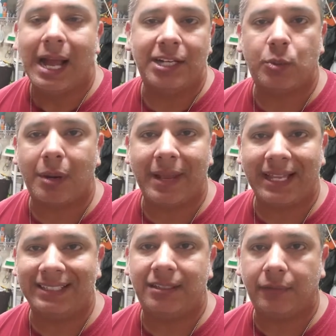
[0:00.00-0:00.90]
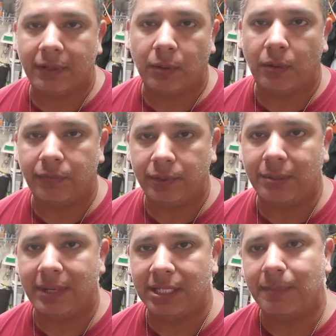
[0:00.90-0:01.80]
I just want to make it as difficult for
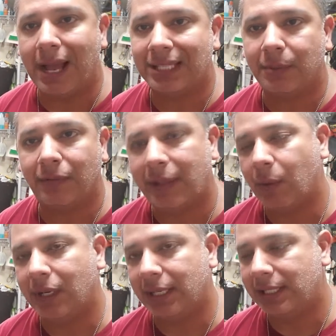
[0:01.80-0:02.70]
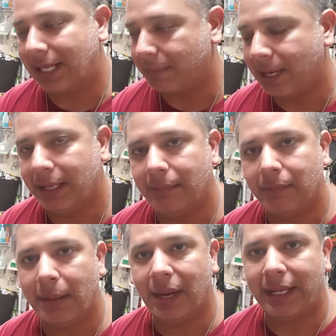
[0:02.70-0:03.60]
somebody as possible if they wanted to take my
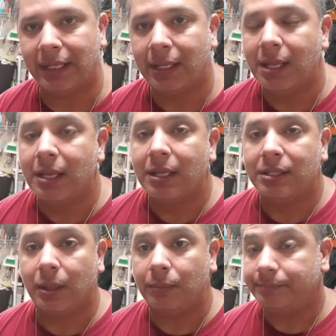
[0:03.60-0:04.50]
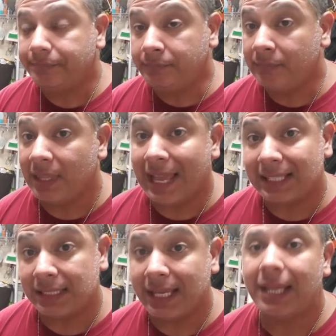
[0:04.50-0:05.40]
bike. So,
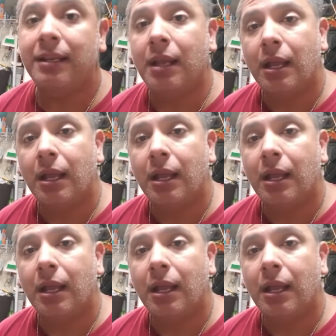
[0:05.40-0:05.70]
that said,